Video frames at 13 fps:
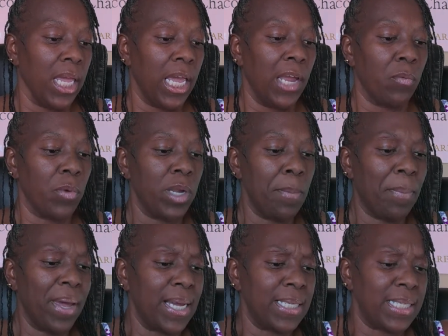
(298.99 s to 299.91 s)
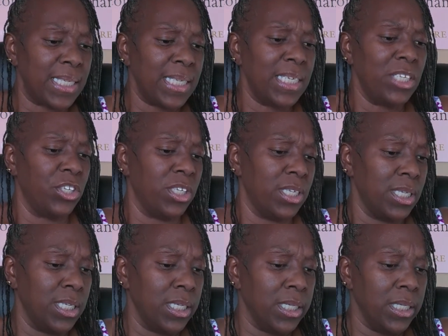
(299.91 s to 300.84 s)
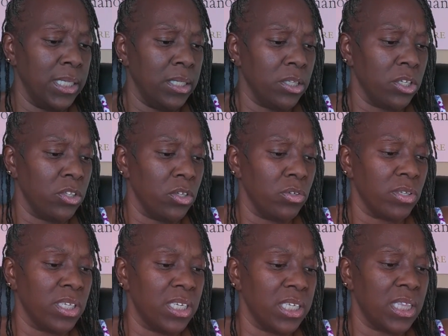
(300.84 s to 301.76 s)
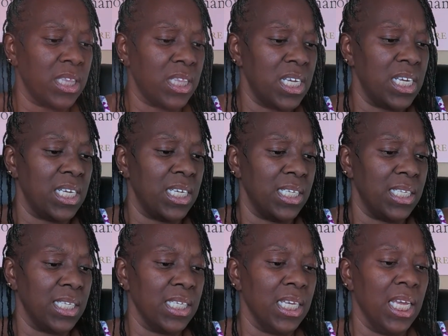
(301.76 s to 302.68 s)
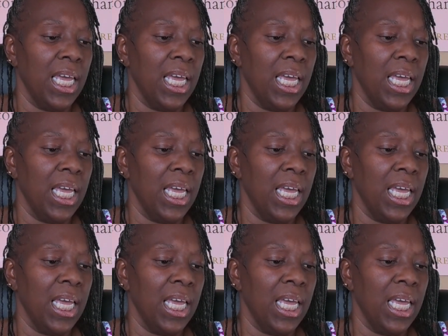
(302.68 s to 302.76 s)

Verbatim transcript: and really pay attention to those good things.